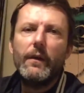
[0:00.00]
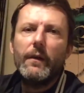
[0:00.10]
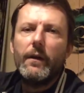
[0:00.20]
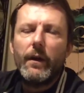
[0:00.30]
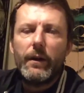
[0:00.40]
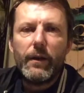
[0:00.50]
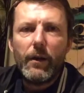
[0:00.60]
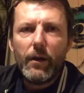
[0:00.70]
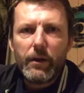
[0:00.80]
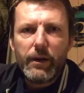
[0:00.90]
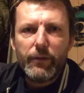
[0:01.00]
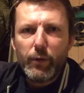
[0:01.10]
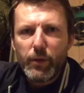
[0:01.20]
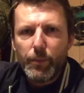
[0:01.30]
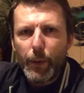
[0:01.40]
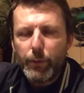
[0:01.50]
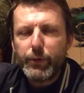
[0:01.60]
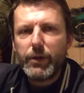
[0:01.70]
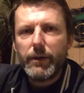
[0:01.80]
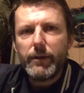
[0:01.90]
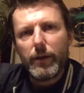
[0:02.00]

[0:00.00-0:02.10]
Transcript: and they're like giving all the bullshit.